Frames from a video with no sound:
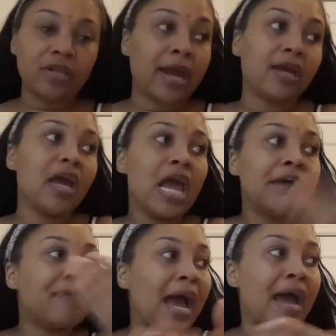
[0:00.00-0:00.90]
Like,
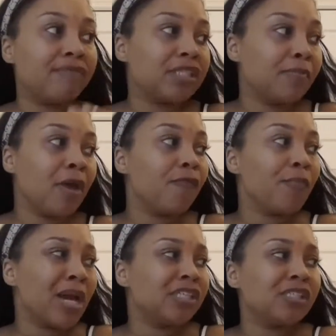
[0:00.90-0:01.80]
if I have some
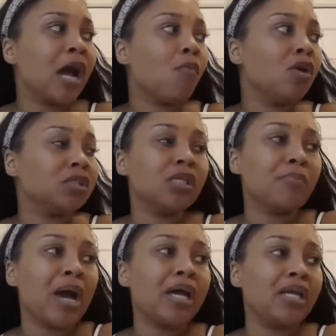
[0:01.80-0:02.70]
information, I want
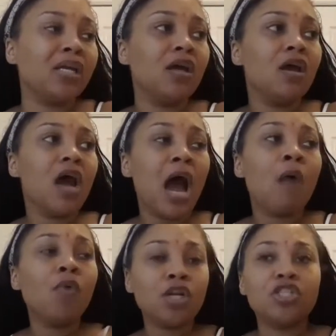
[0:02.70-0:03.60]

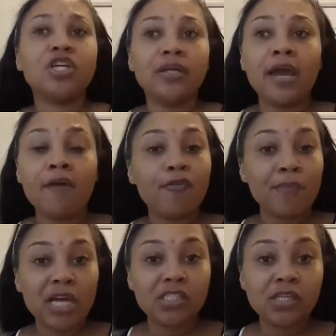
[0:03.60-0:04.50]
to share that
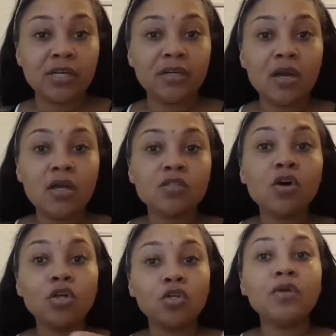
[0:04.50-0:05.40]
information
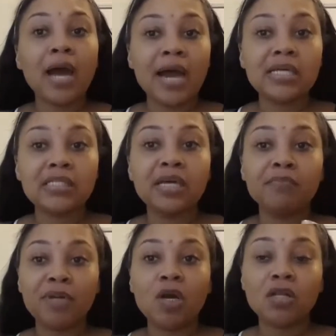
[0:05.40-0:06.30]
so you guys
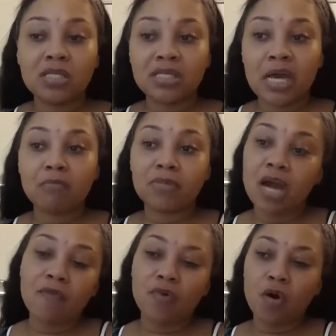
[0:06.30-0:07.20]
can be on the same
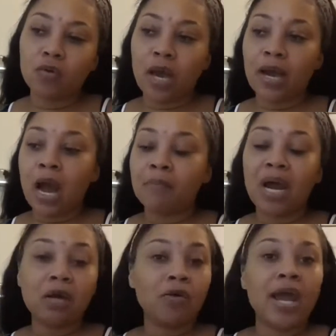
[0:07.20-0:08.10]
level. Like, I'm
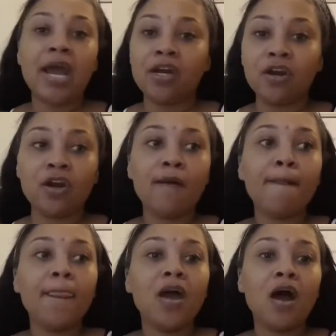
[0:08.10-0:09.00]
not no hater.
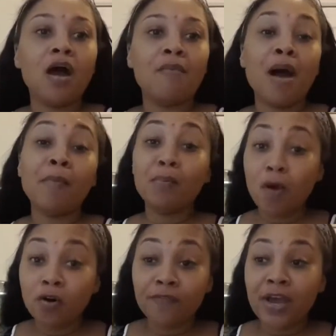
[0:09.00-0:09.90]
I'm a
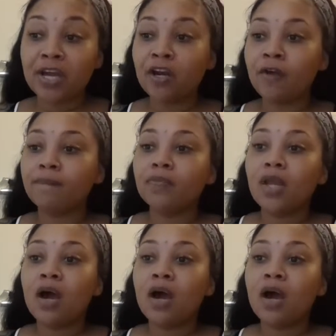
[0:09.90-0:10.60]
motivator.